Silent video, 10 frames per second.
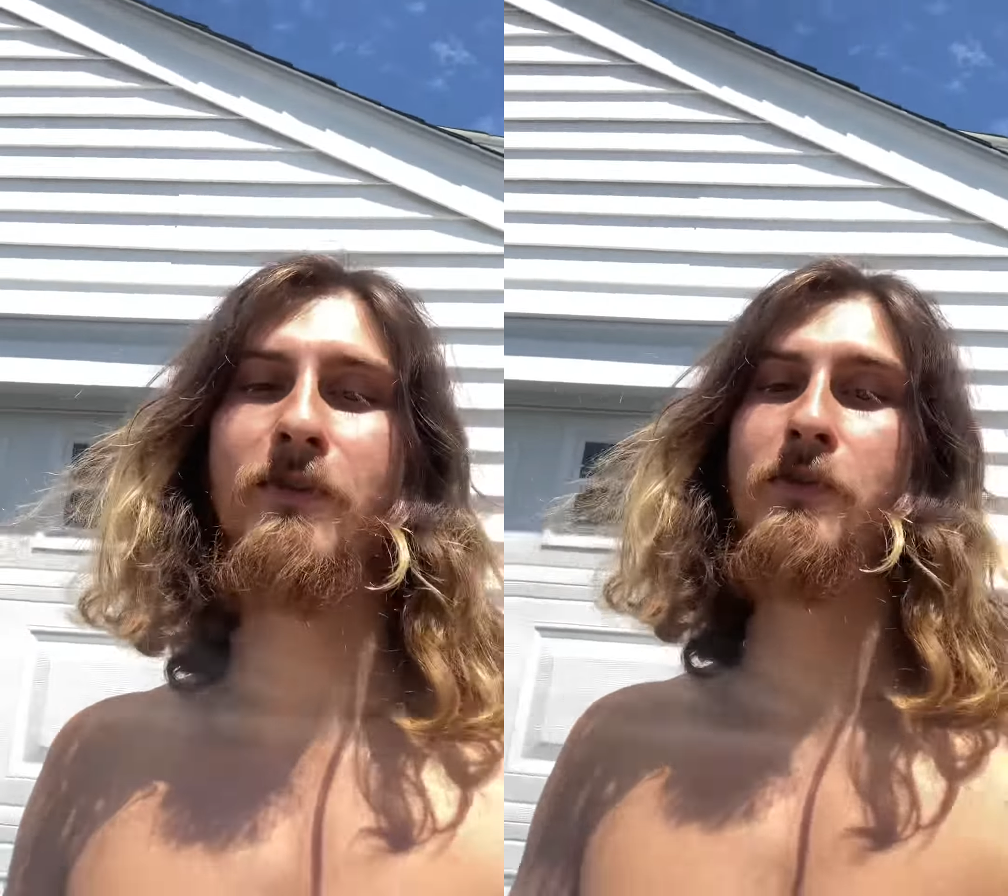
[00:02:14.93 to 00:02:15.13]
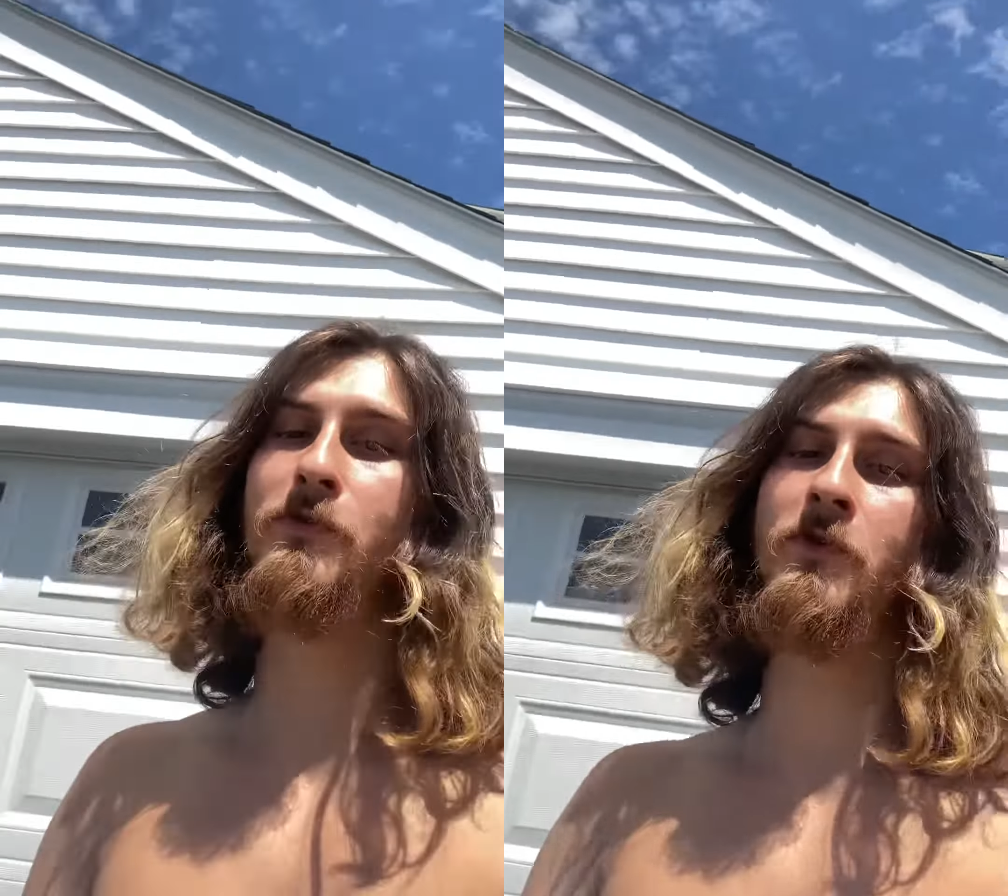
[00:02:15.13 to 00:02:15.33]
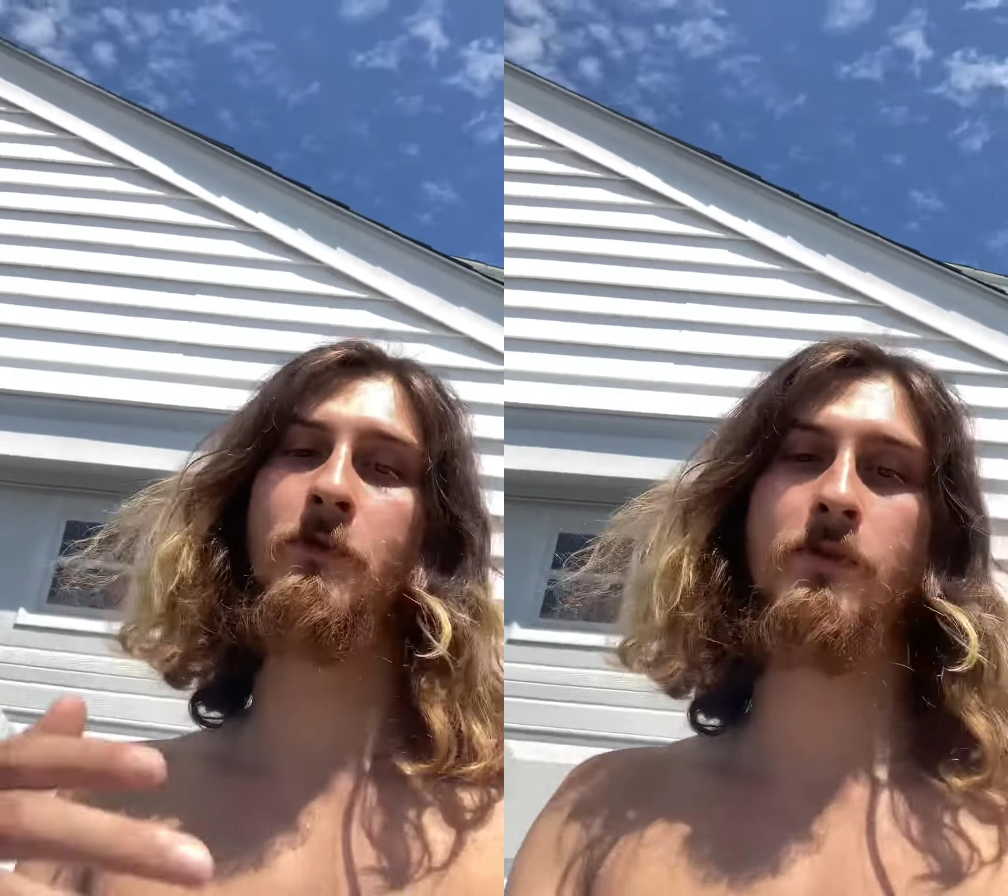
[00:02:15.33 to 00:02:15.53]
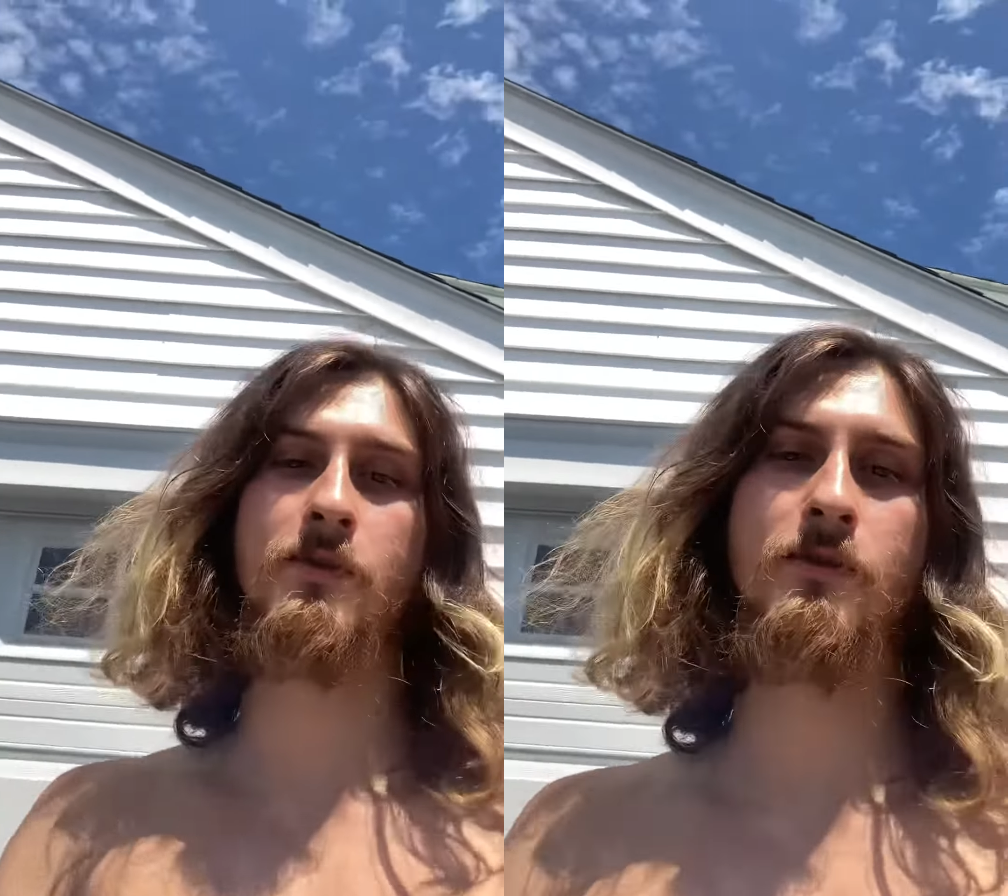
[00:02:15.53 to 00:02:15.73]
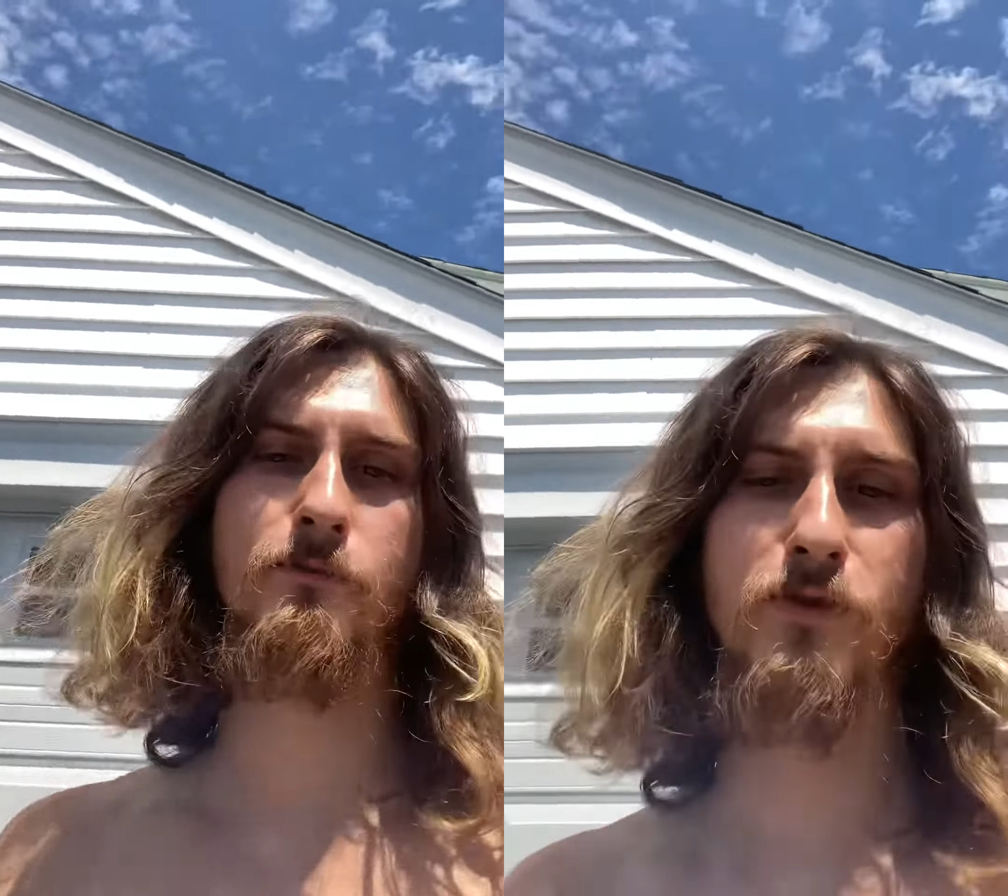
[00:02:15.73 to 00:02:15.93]
You know what's
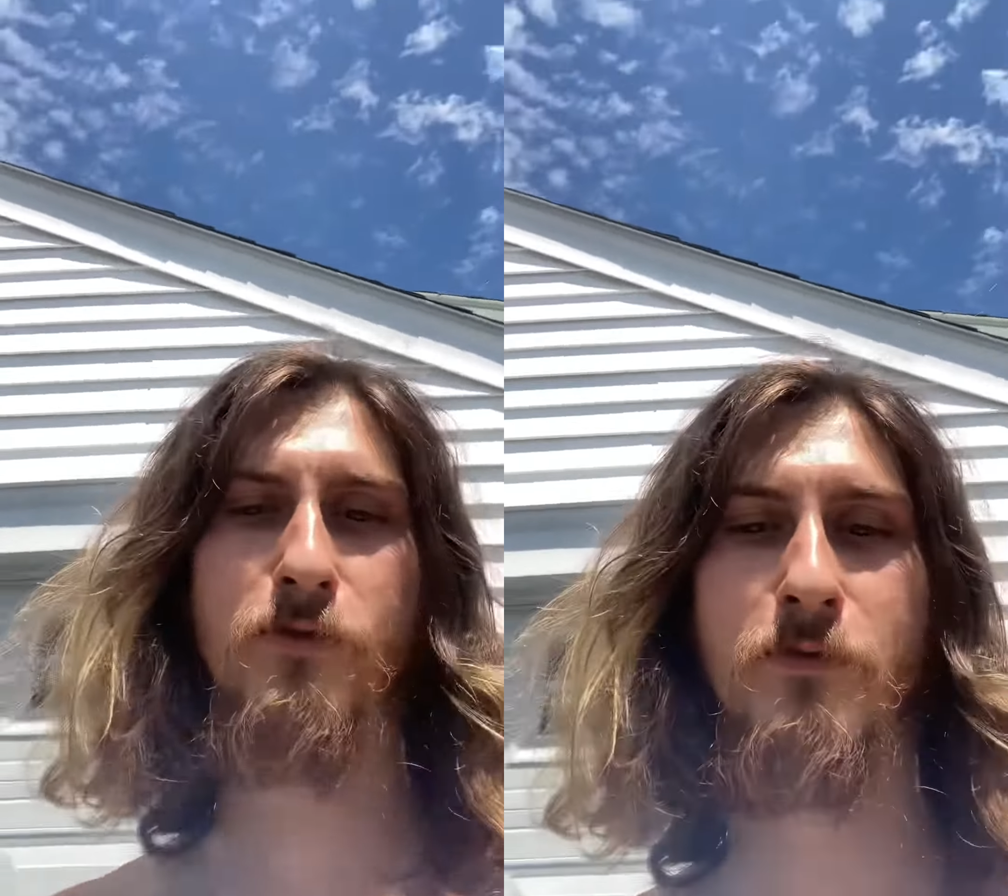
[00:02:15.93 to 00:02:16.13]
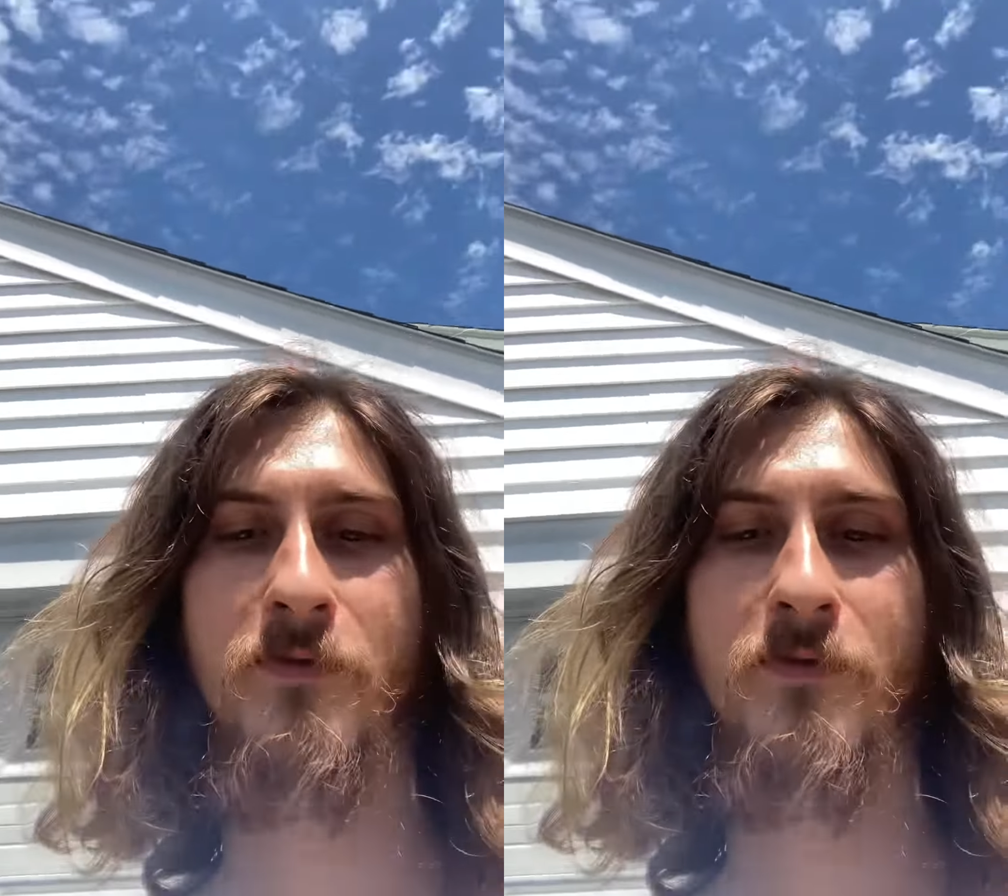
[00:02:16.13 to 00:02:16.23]
up, bro.